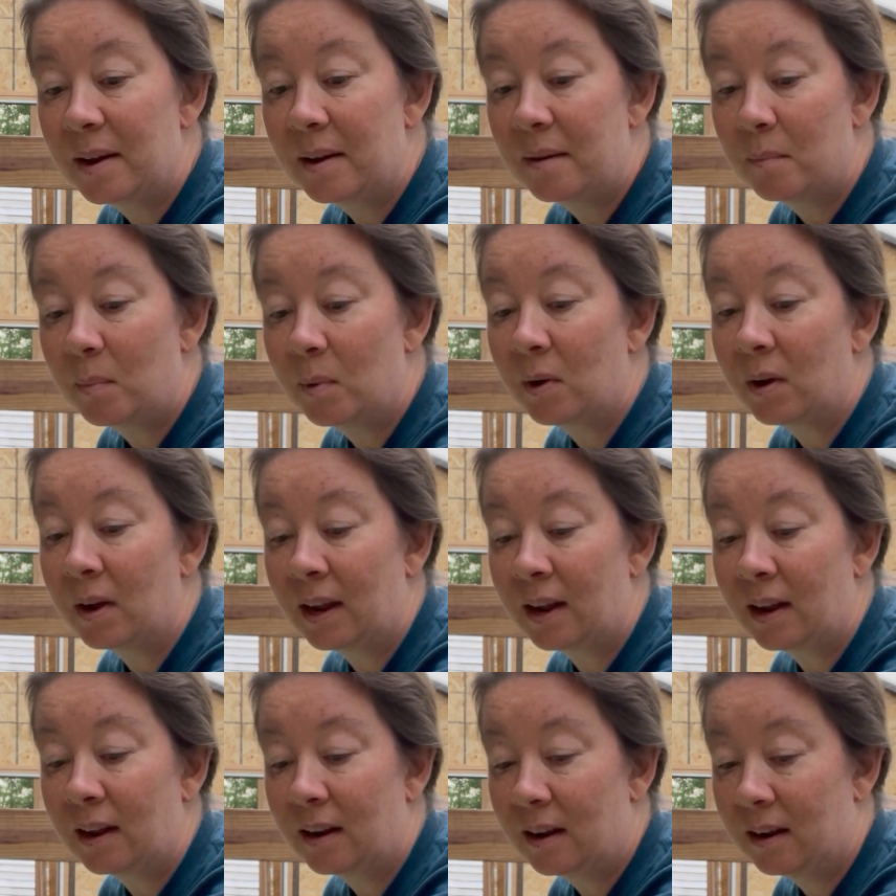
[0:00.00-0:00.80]

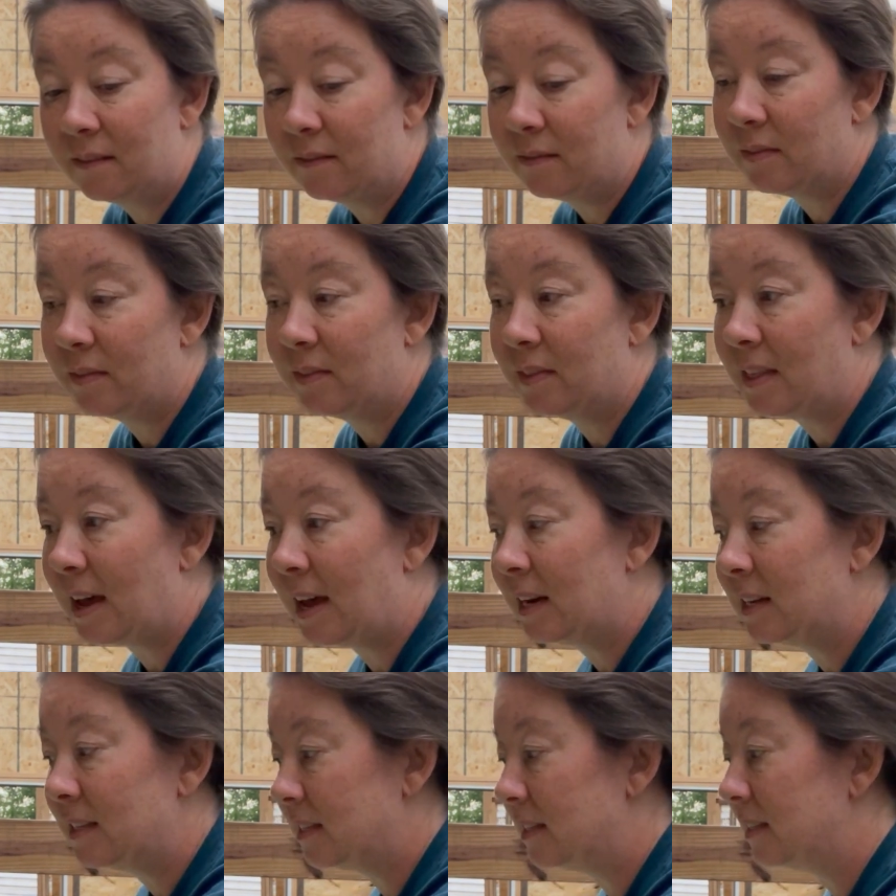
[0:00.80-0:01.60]
Boy, if
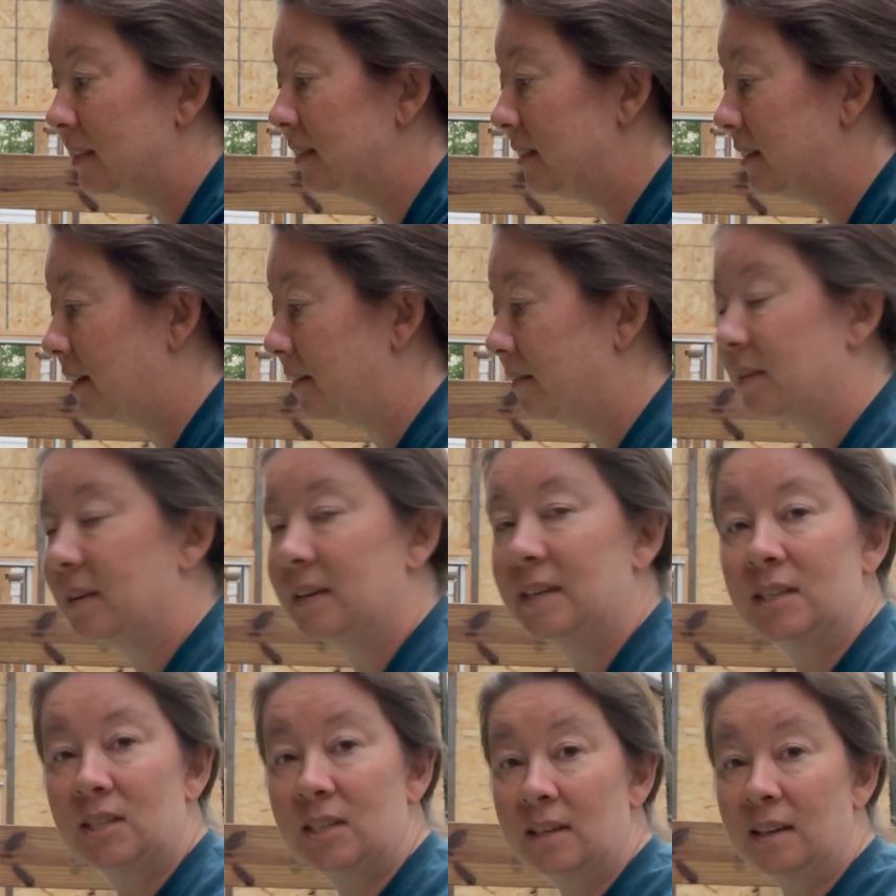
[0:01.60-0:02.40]
that isn't the
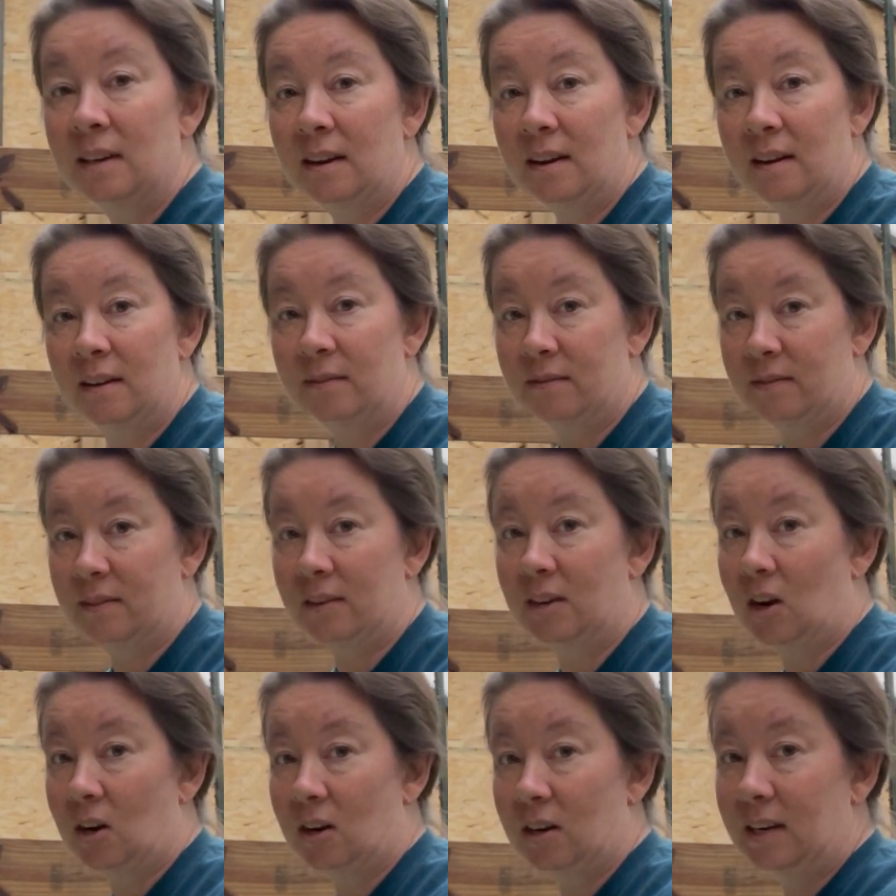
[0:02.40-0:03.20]
definition of
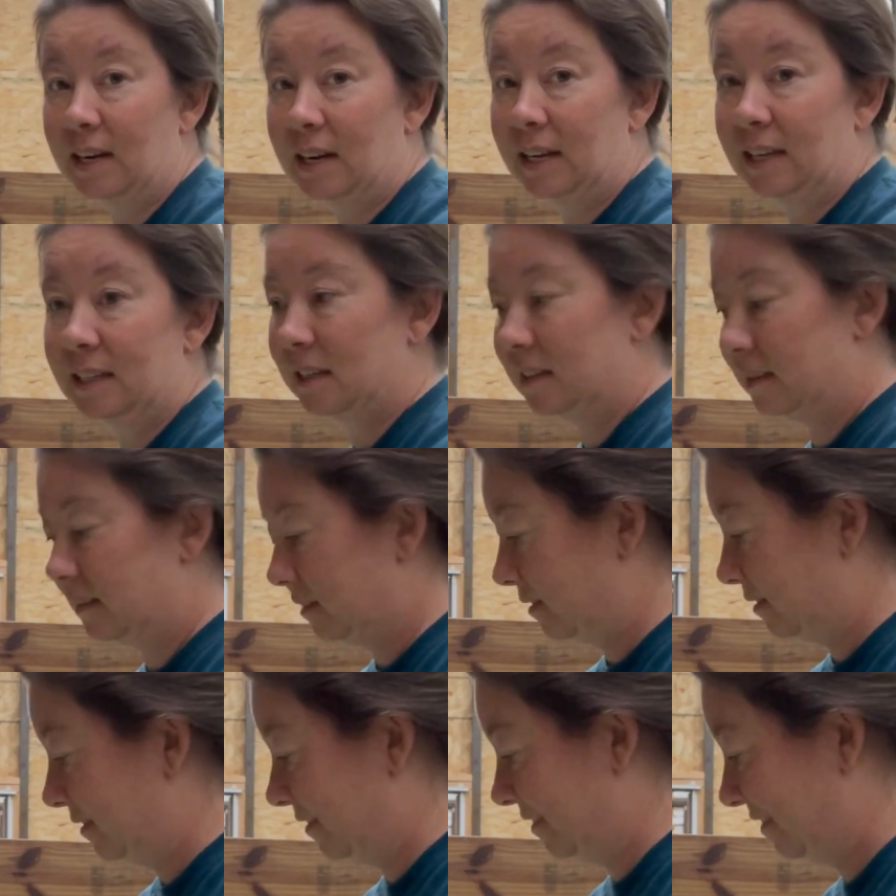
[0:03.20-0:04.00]
gardening,
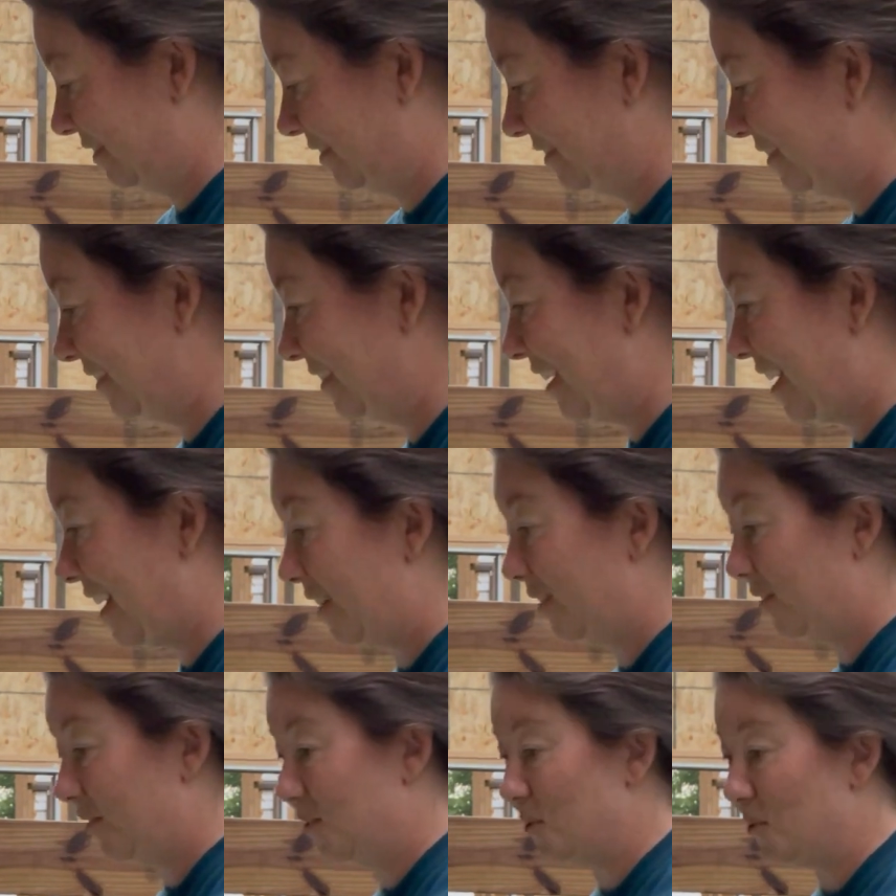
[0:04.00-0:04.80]
I
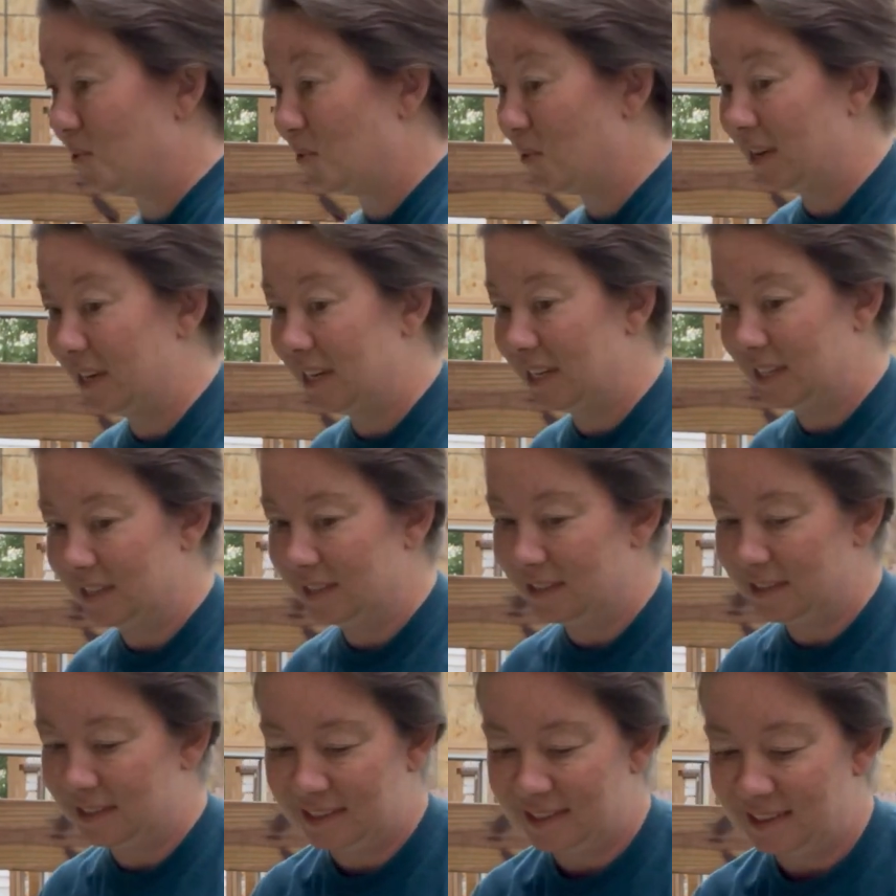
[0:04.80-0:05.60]
don't know what
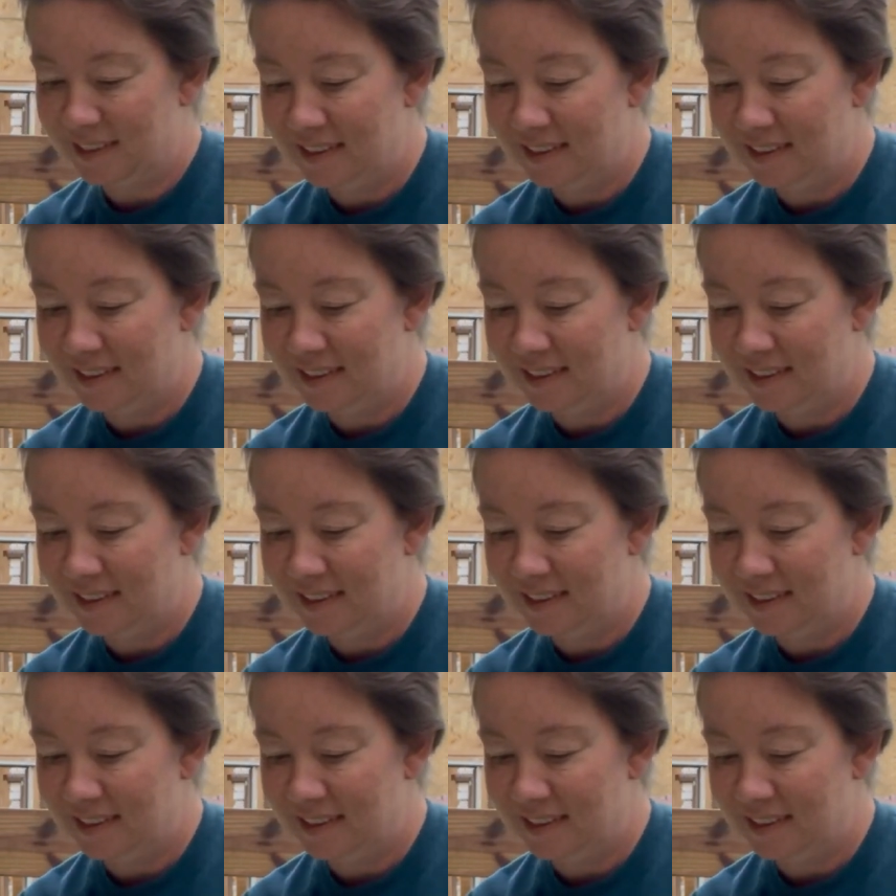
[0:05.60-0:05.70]
is.